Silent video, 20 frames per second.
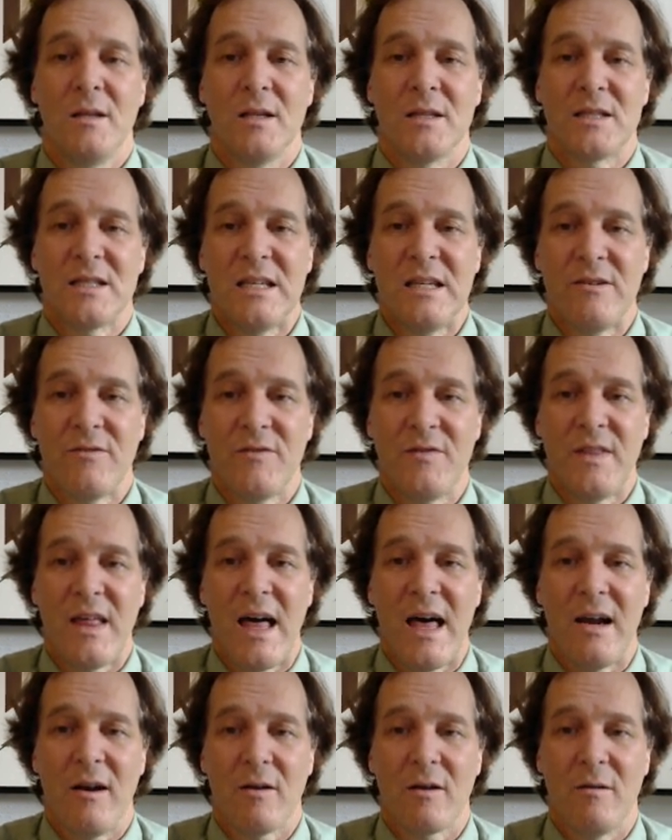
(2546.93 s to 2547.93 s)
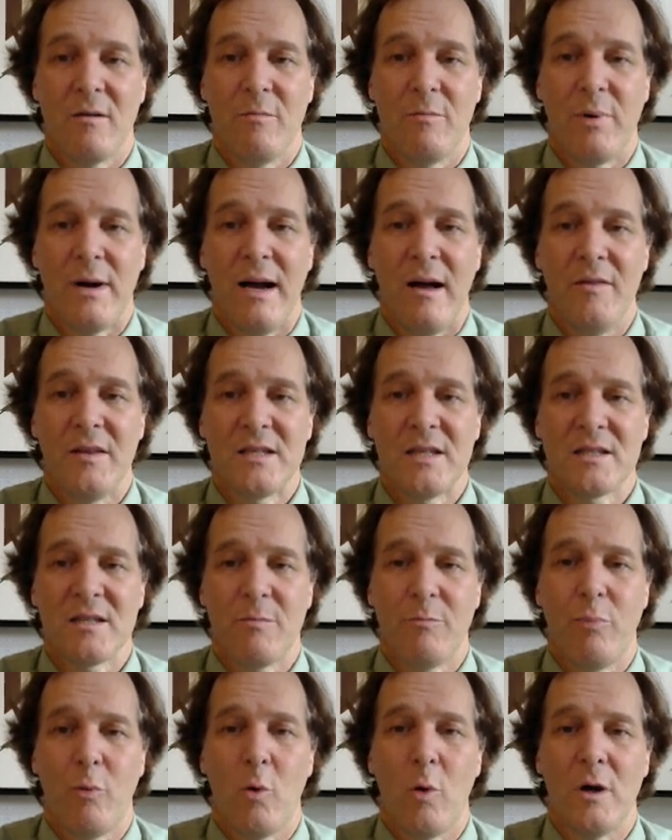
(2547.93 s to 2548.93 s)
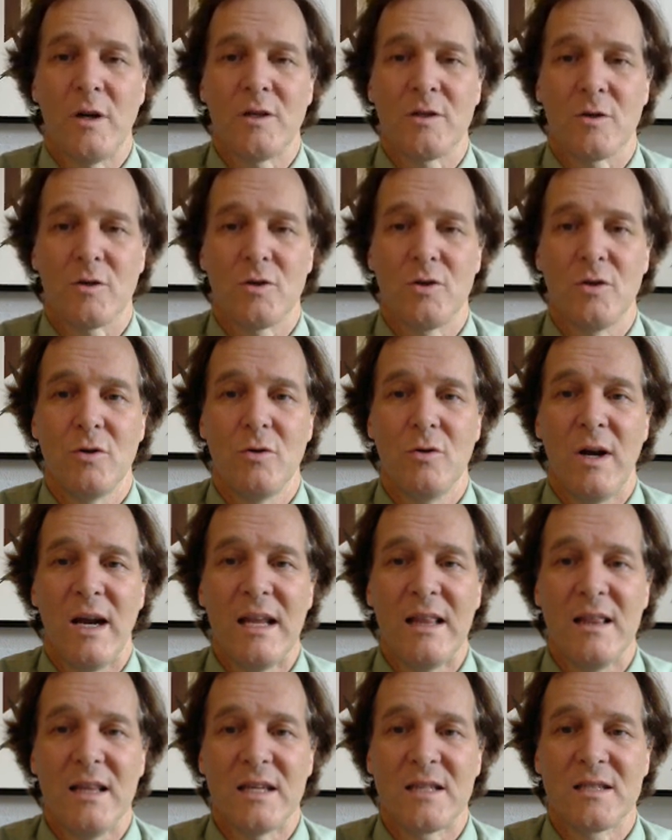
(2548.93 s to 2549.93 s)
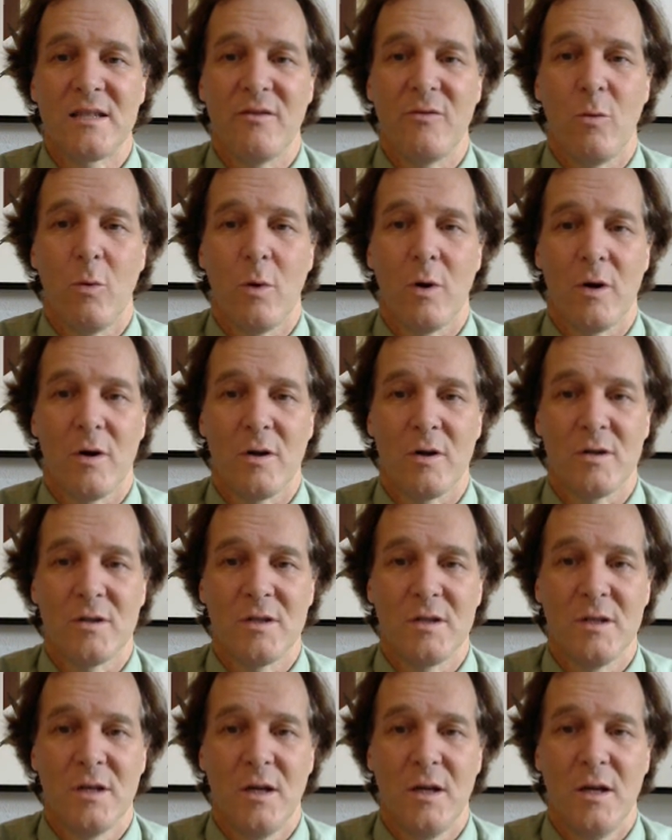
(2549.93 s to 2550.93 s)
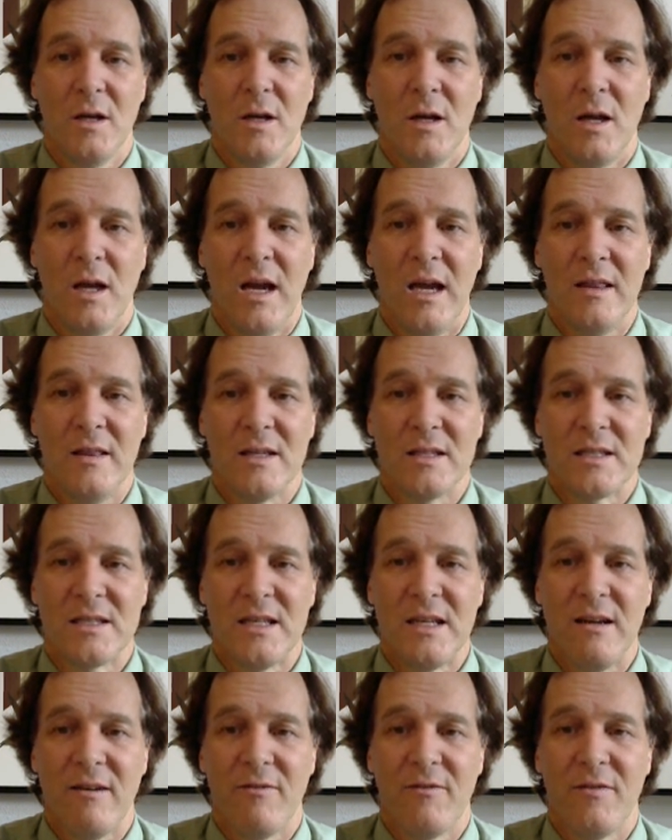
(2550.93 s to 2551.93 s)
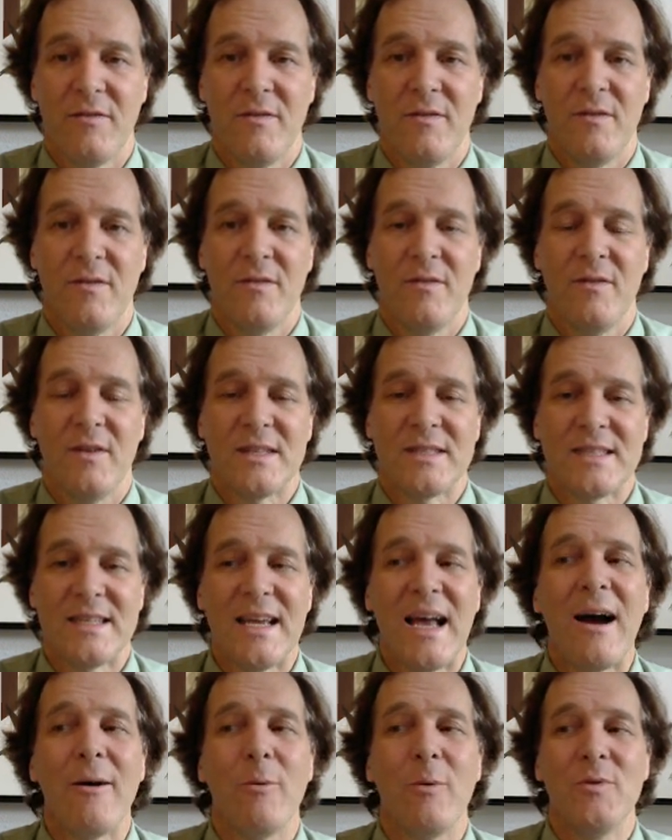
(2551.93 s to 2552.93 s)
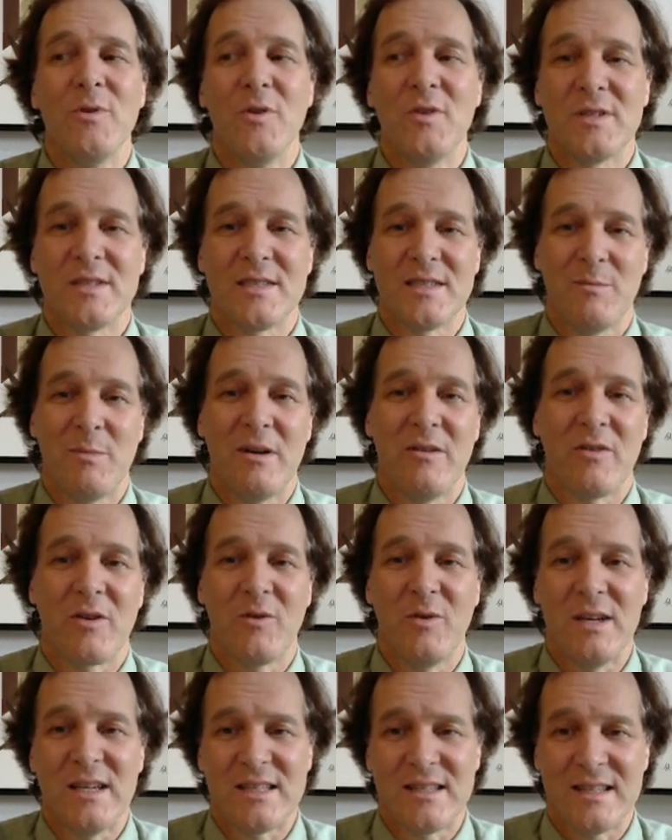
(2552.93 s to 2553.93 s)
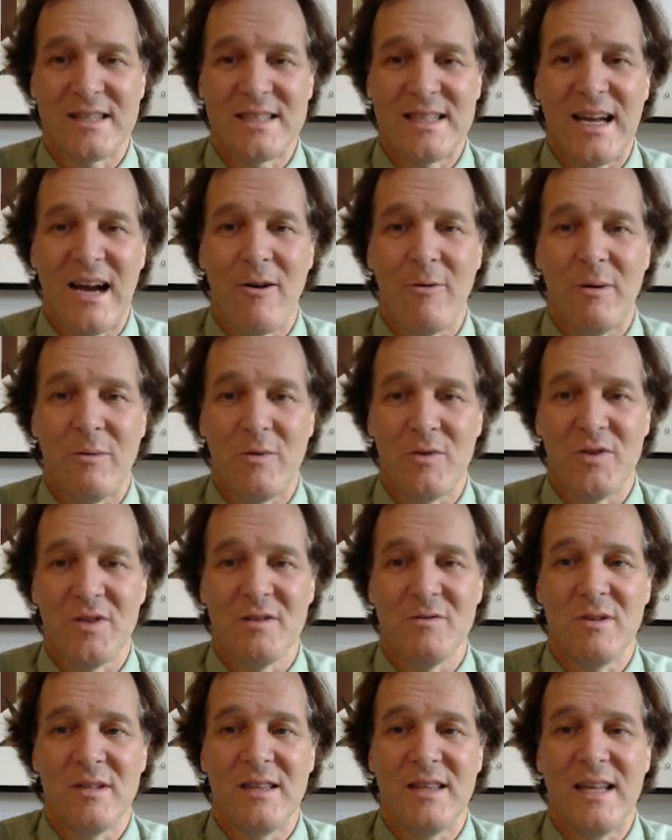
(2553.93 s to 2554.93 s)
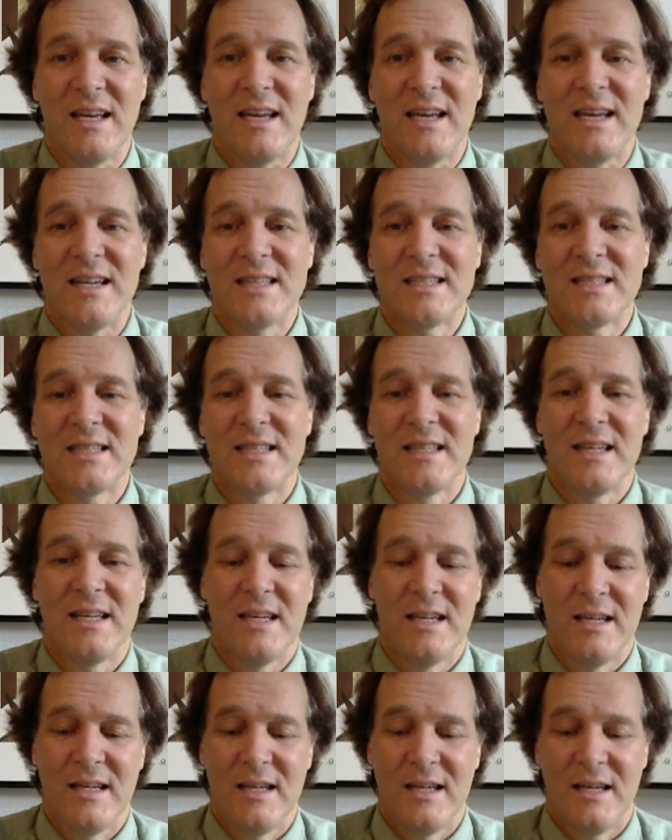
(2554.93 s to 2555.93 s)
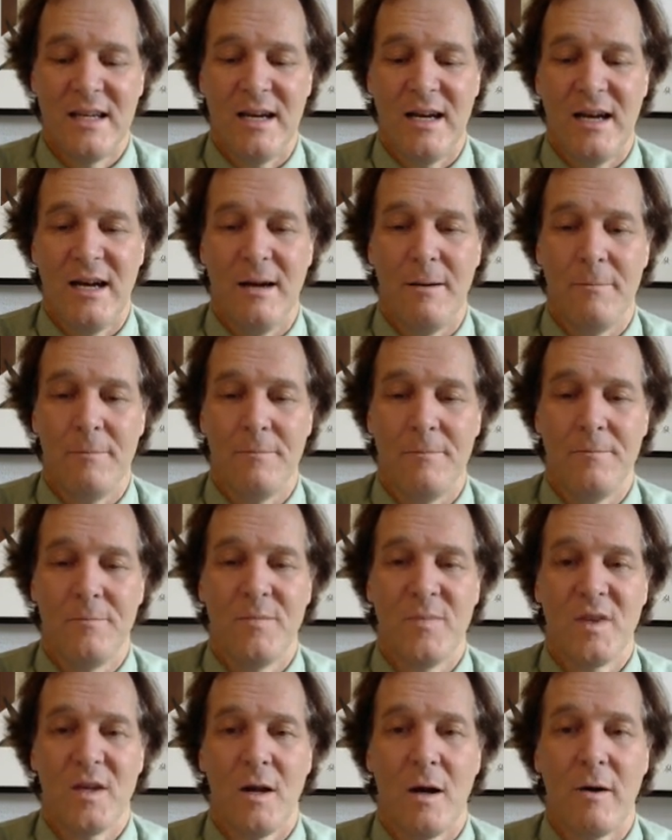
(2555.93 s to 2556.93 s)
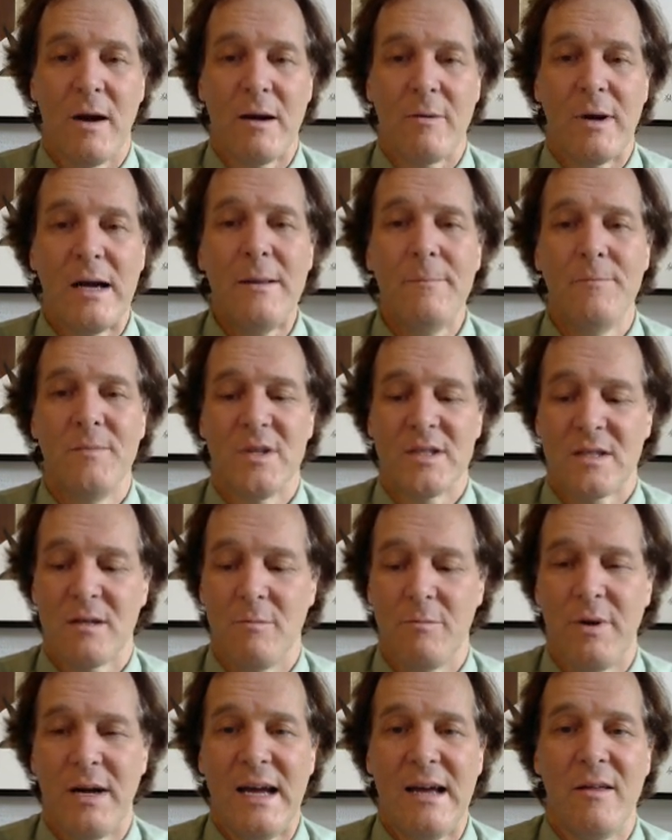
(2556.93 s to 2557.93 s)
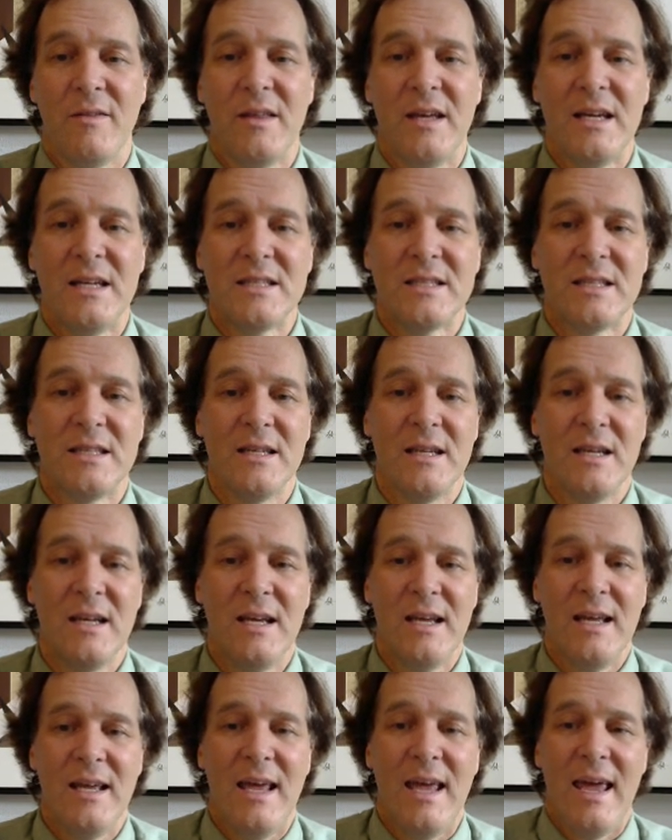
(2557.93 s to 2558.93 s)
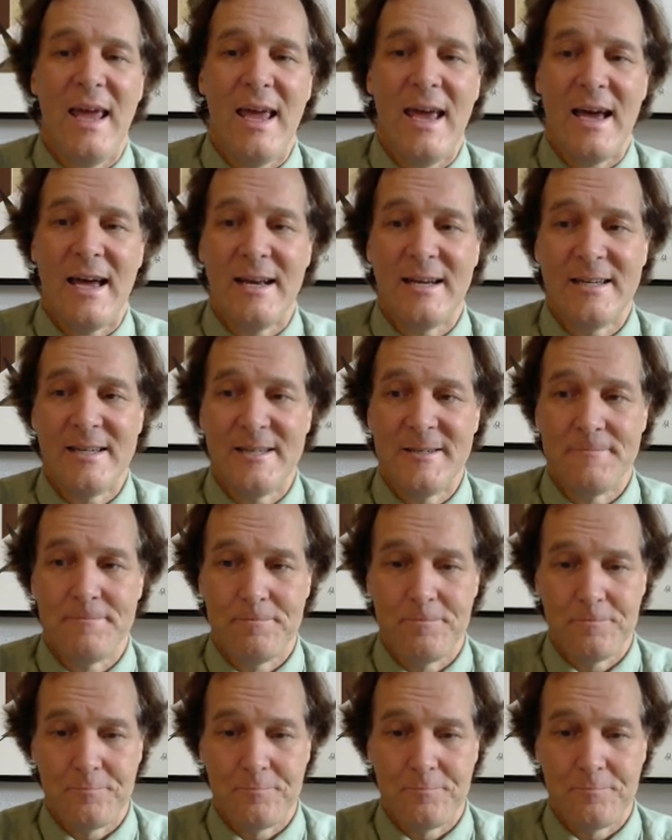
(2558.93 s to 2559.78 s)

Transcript: Let's see if that'll compile. This is a pointer to a list of words. And let's see how it will do. This is a bit of a quiz. Let's see how it will do with this. All right, ready? Let's compile this. And